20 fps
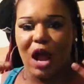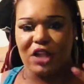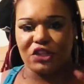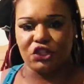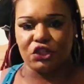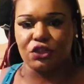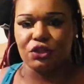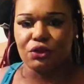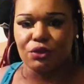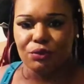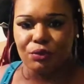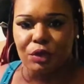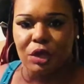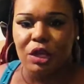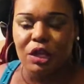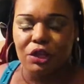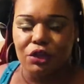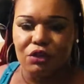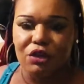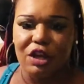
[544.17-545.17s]
watching you.
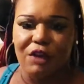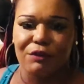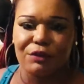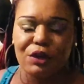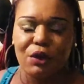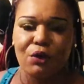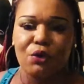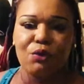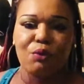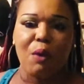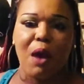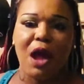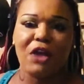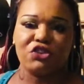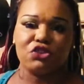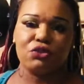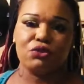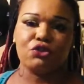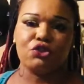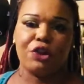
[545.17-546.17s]
You never know who
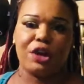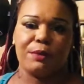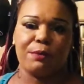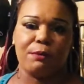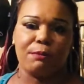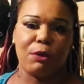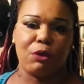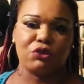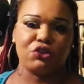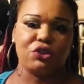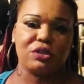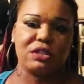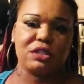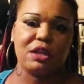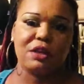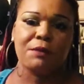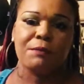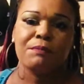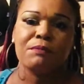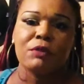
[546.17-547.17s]
watching you trying to promote
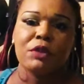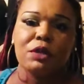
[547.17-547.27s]
yourself.